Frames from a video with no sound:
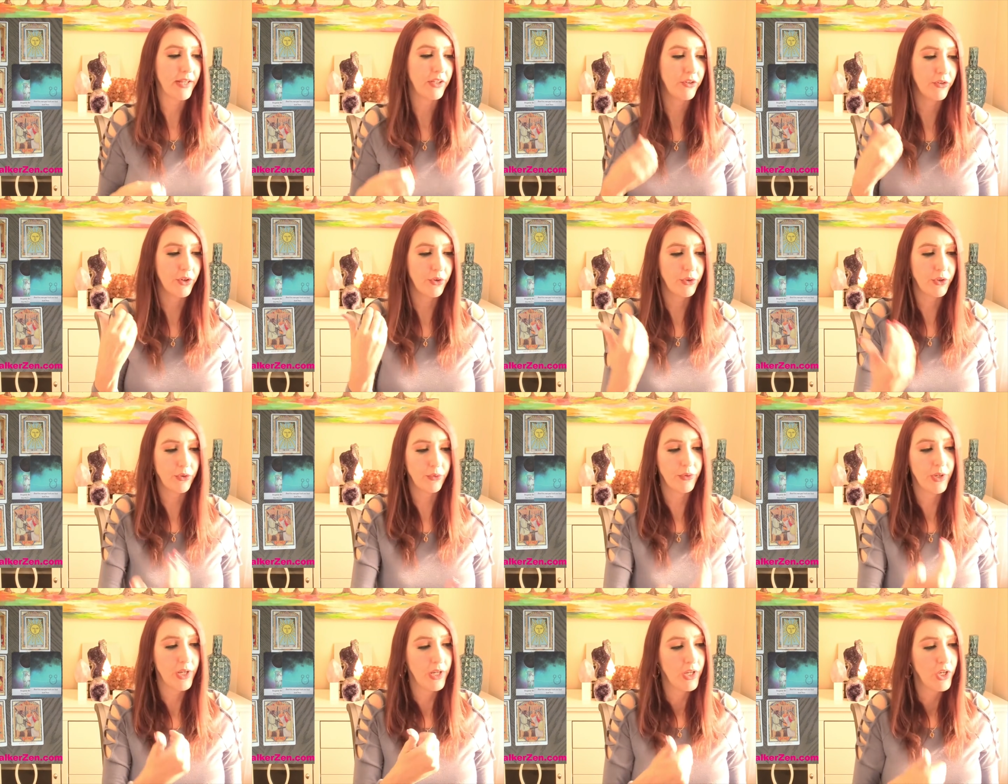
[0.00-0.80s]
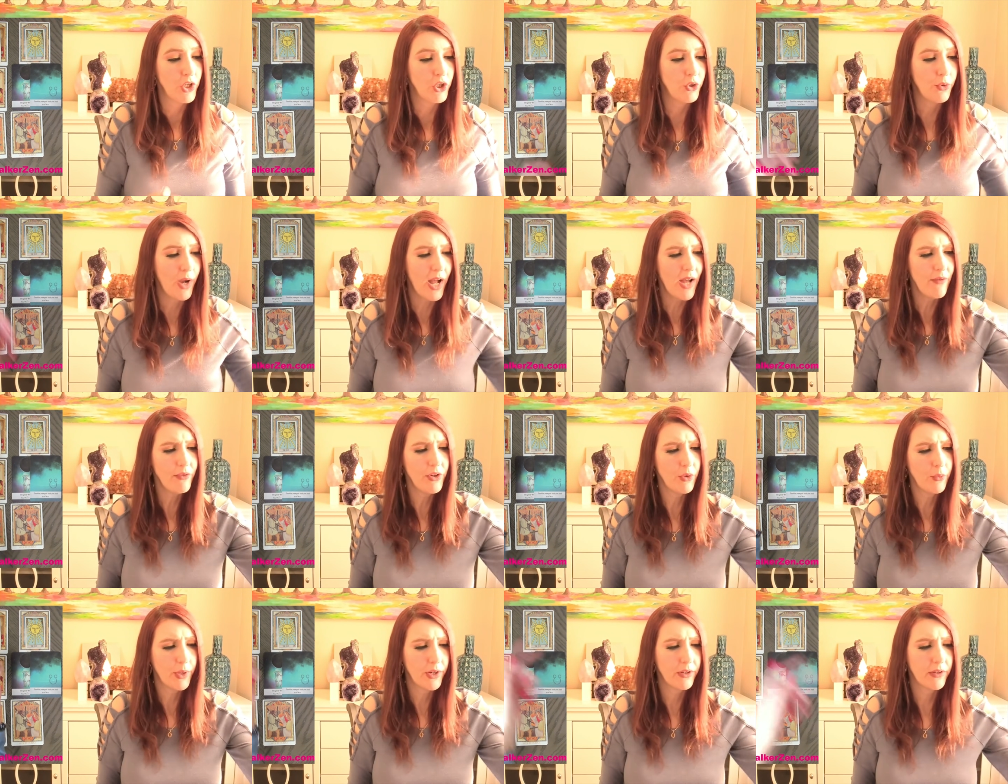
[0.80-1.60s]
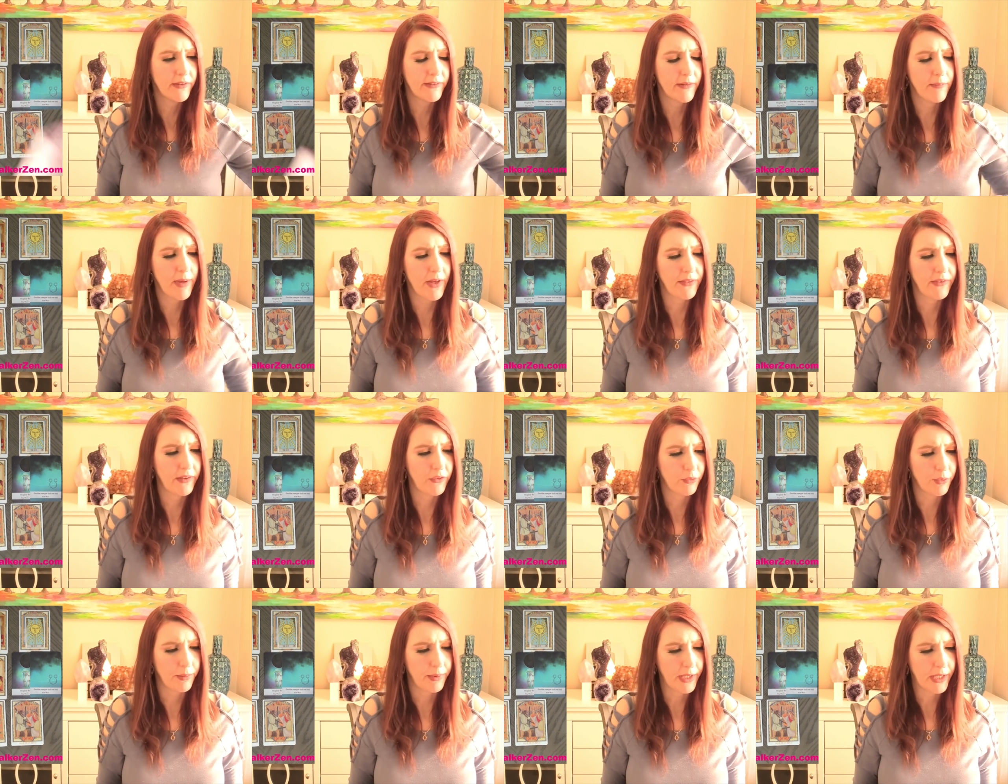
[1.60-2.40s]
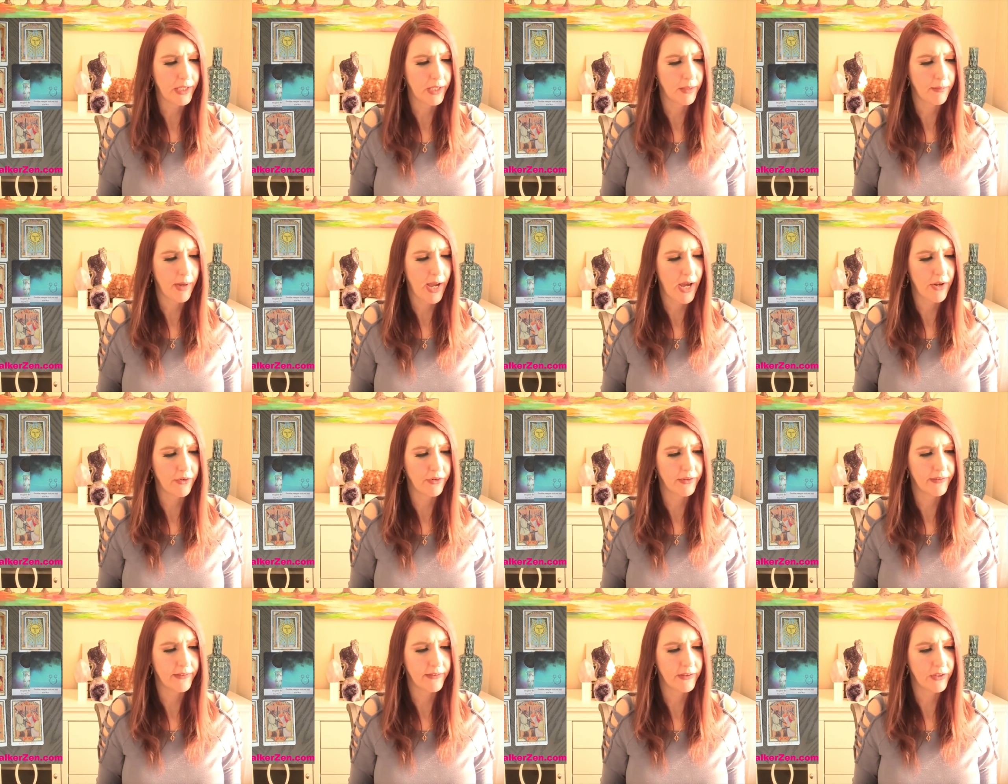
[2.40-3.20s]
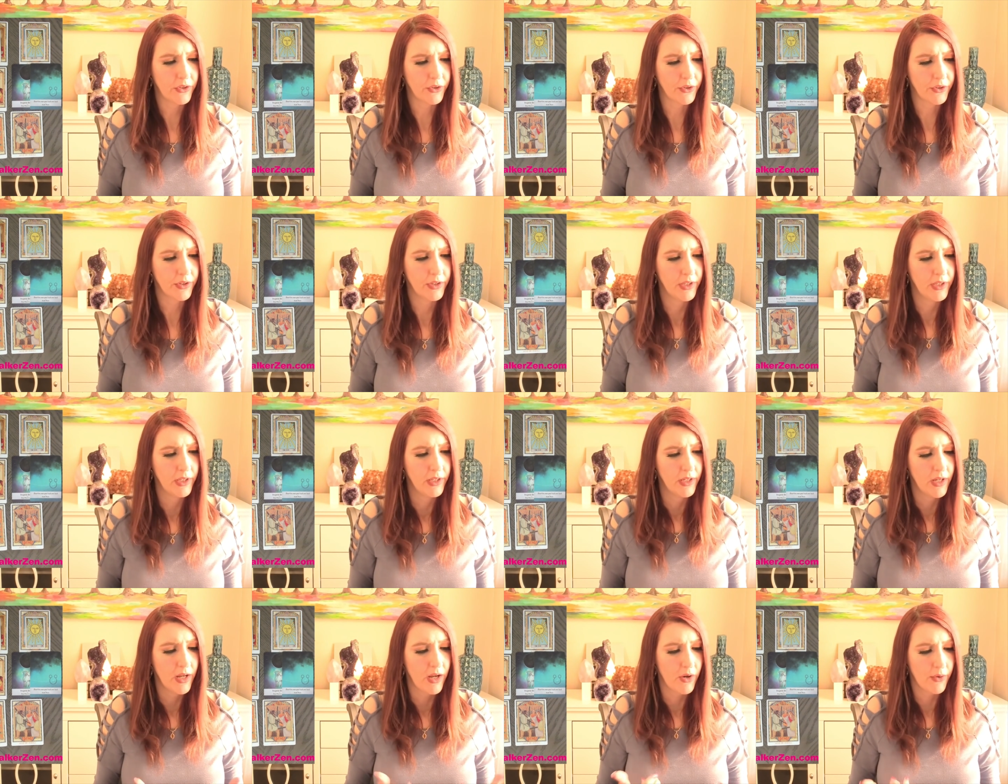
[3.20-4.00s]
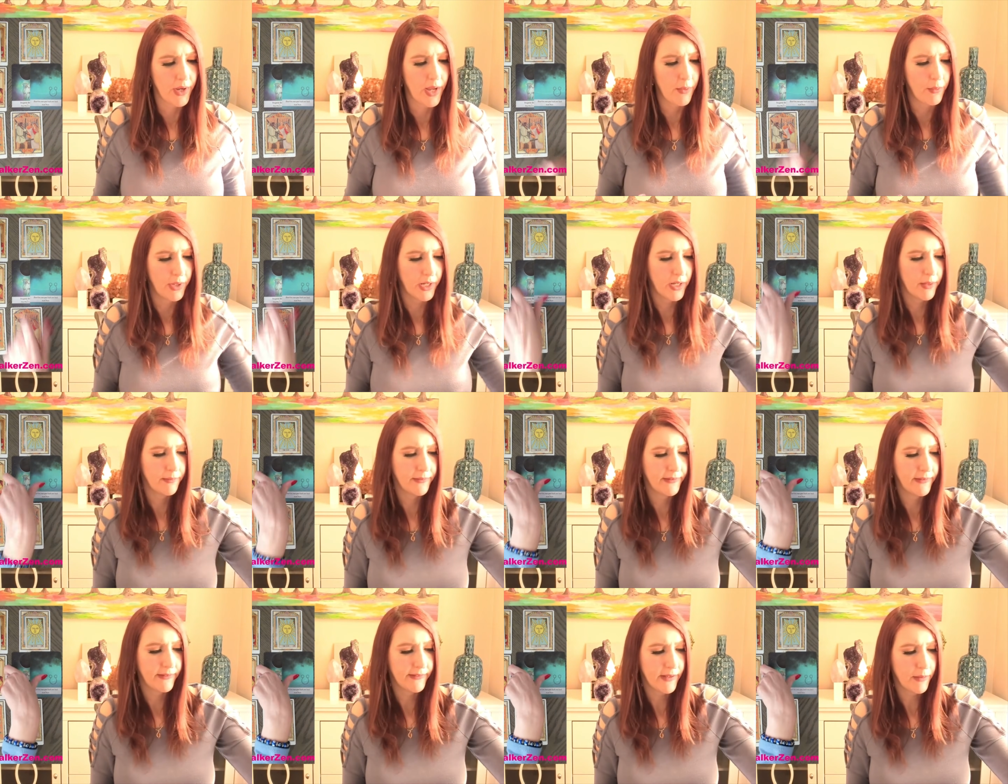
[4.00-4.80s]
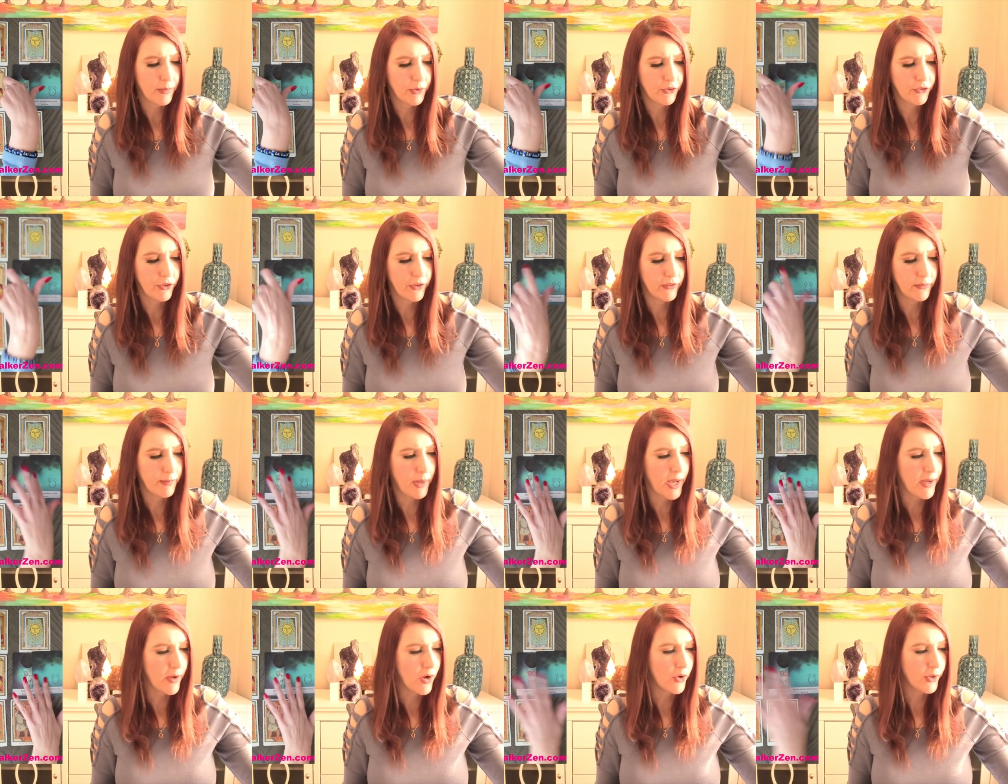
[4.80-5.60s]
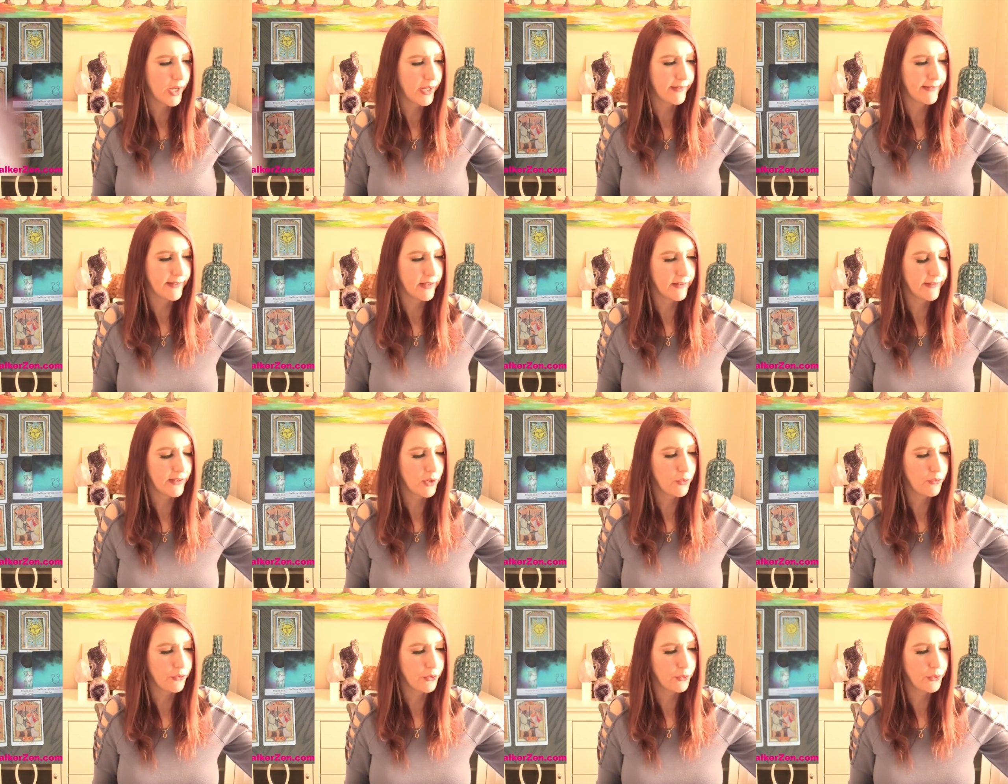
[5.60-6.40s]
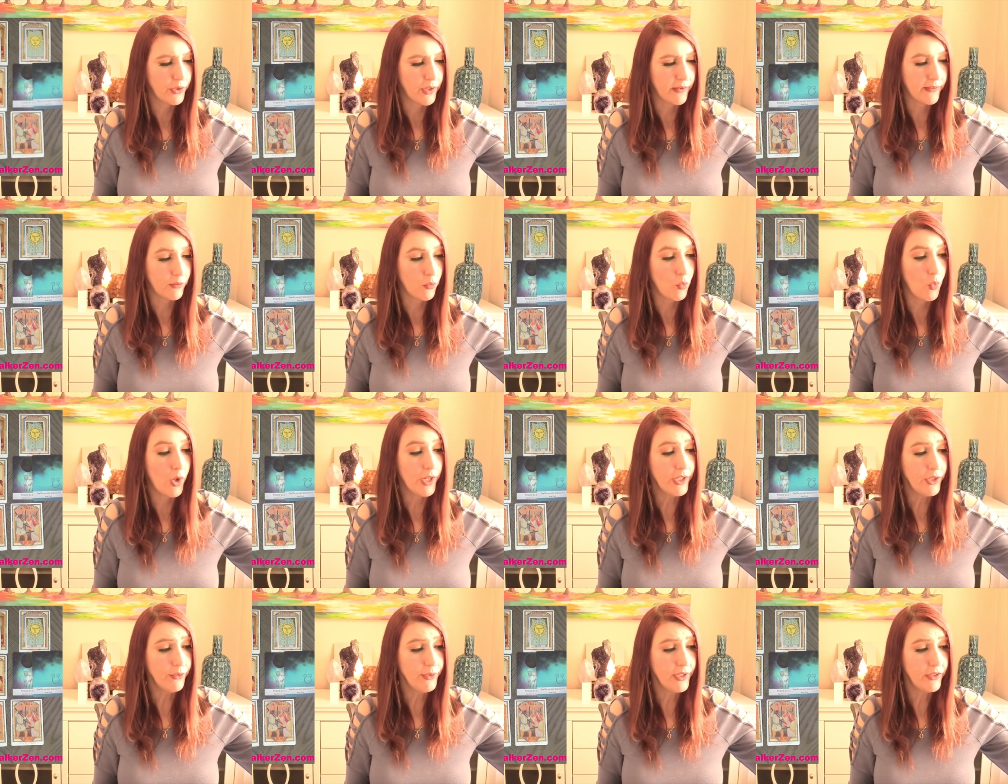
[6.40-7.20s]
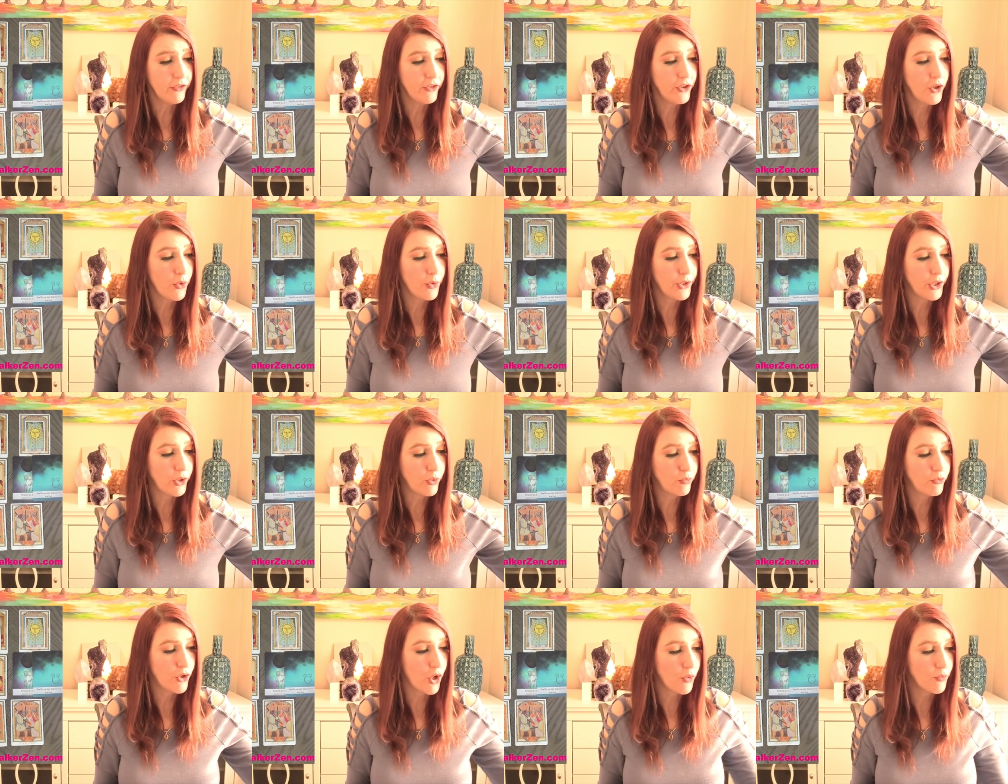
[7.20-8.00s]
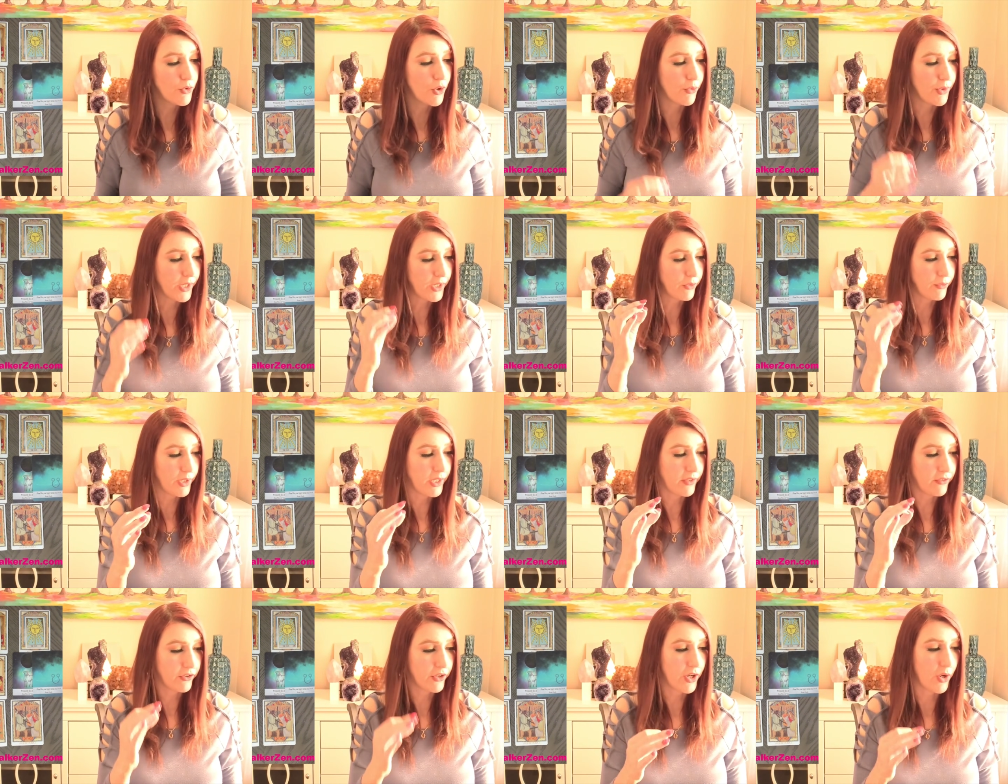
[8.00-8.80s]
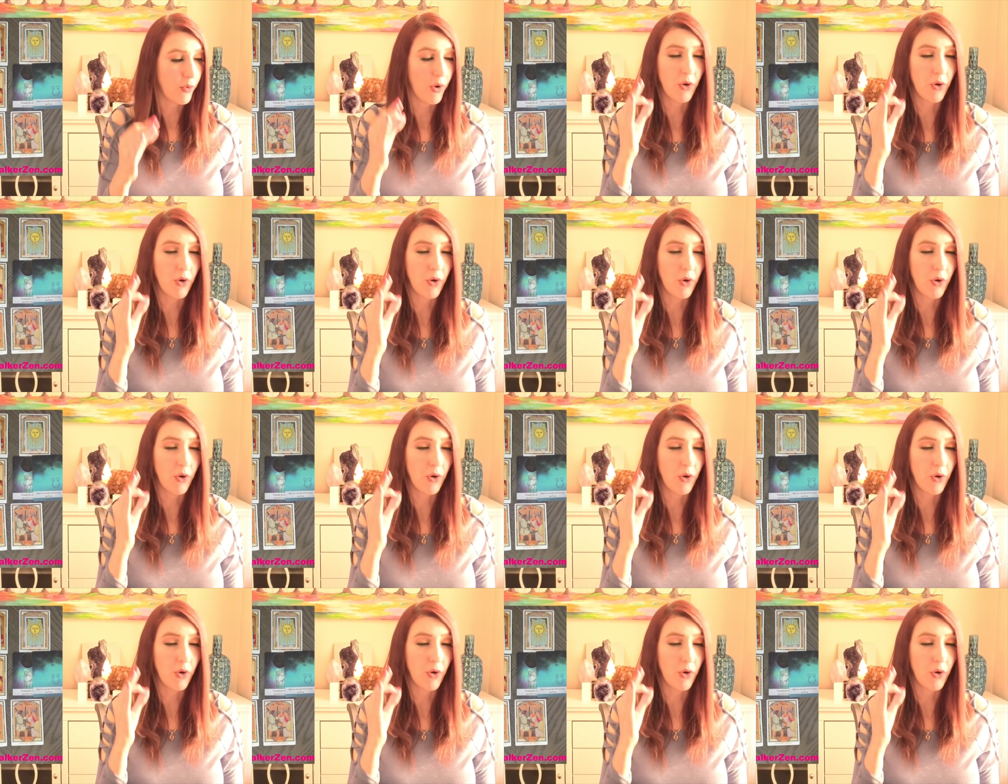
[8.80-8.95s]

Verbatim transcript: You know, you have an awareness about these repeating patterns here, okay, when it comes to these opportunities. But, okay, so let's go through this. What do you need to know that you don't know that you need to know?